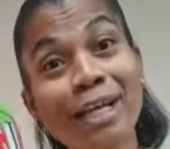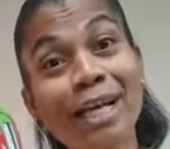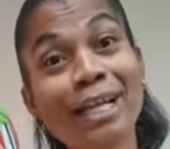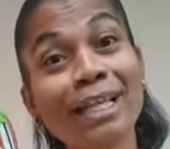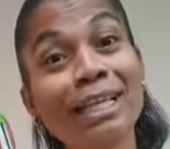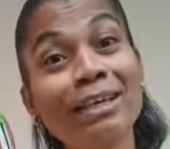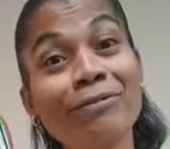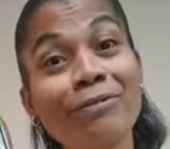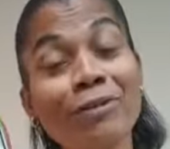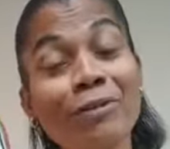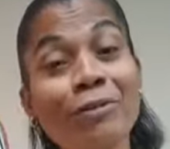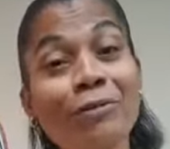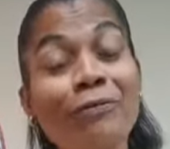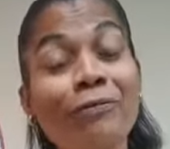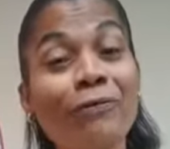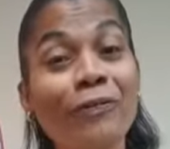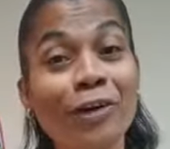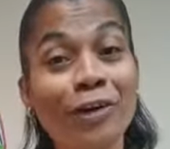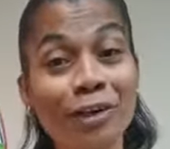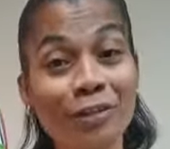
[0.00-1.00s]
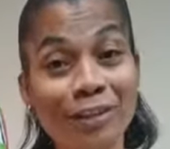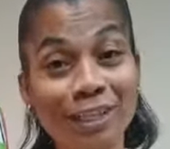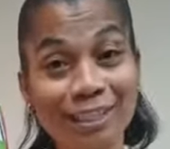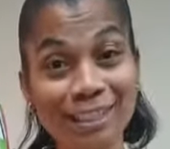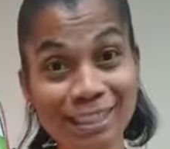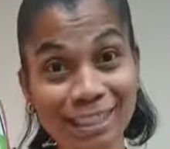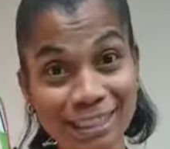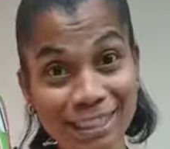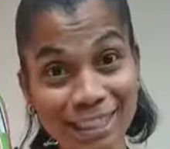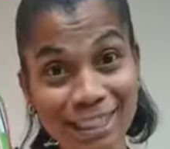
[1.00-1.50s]
I'll give you further
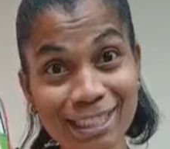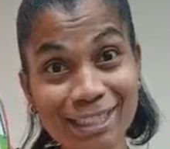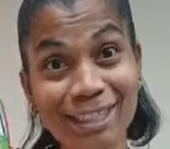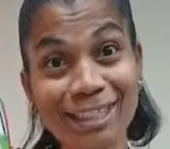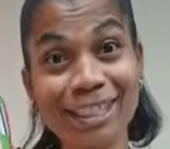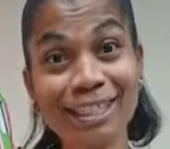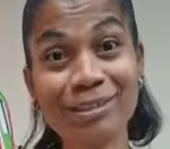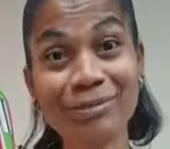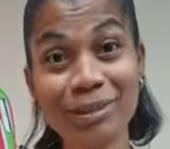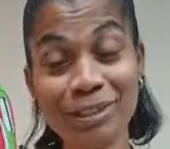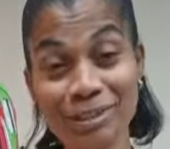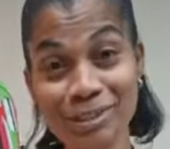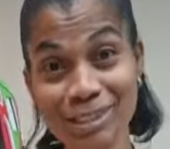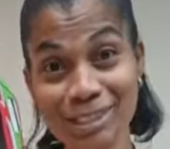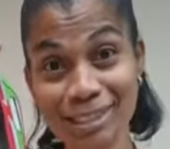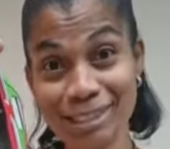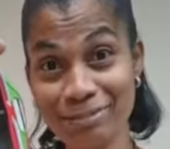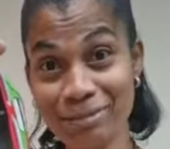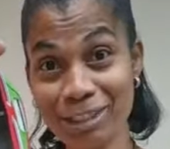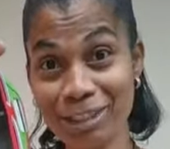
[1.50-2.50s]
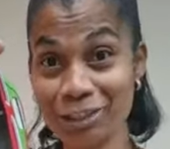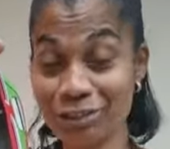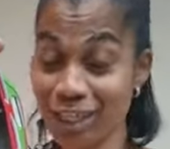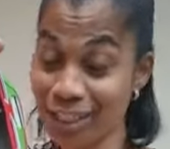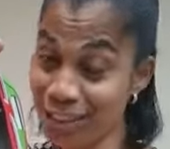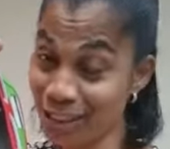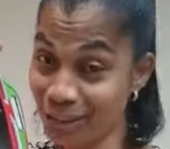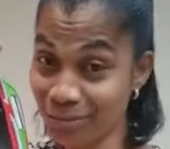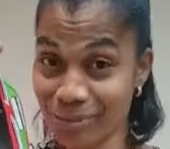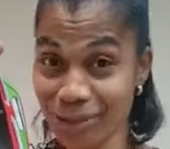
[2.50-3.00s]
details on it when you see me
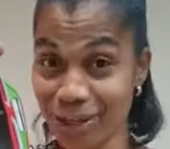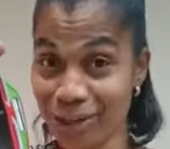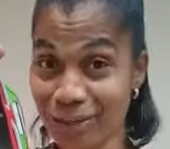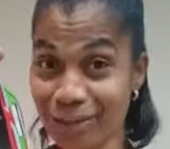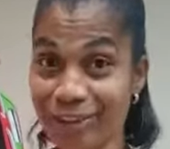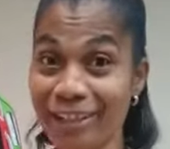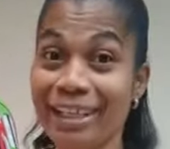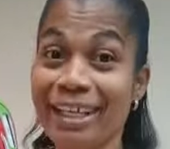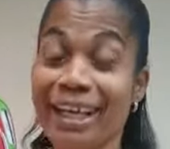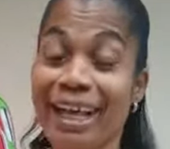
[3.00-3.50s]
dressed tomorrow.